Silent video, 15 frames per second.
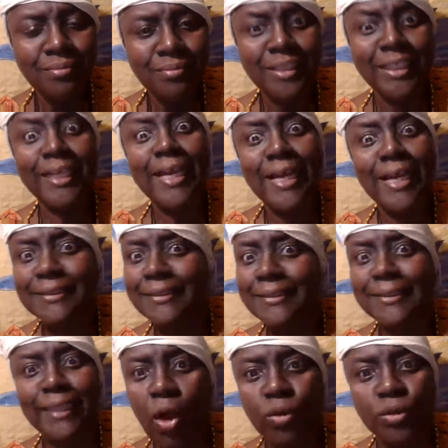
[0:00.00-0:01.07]

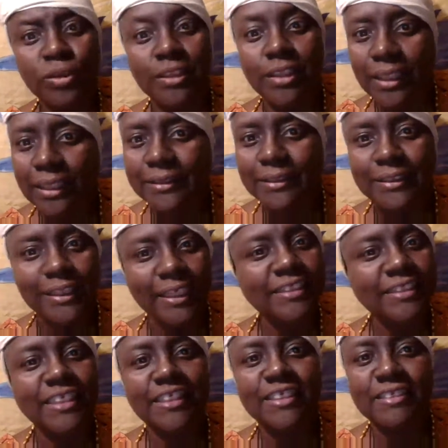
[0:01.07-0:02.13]
Theos, look,
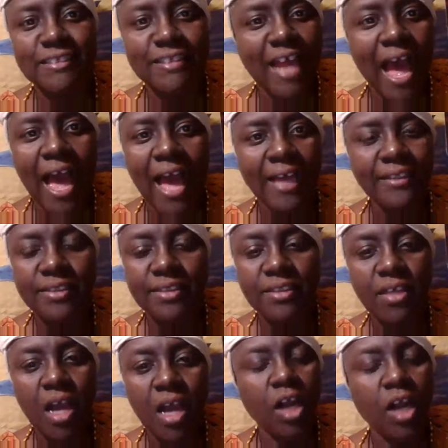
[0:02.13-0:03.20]
this is not
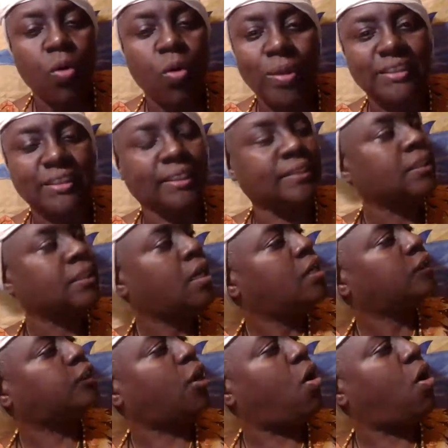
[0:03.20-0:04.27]
a coincidence.
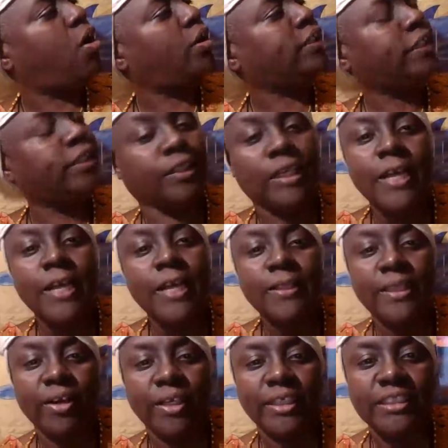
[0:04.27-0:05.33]
So on here,
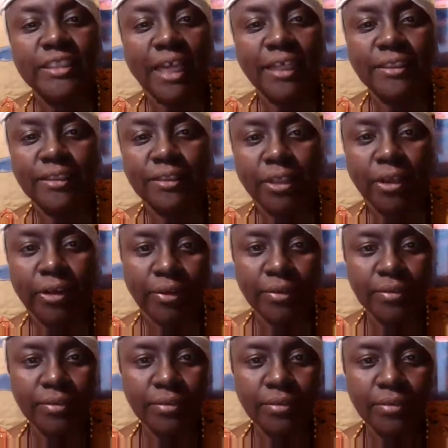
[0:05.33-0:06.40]
there is thunder.
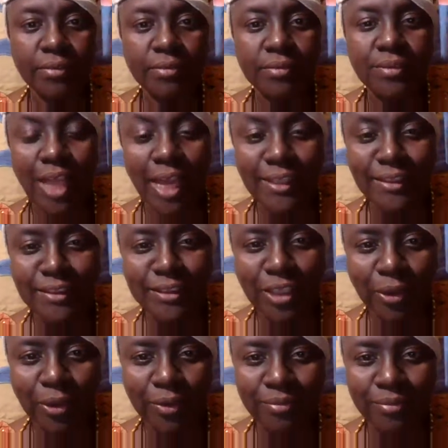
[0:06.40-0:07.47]

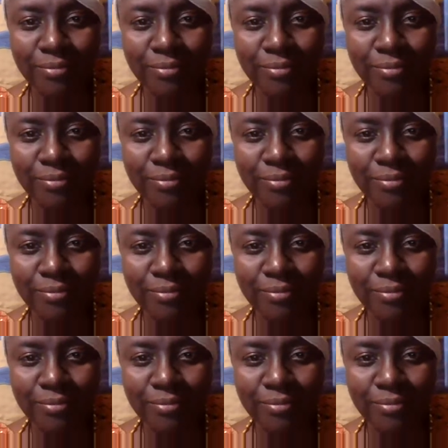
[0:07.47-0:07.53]
Thunder.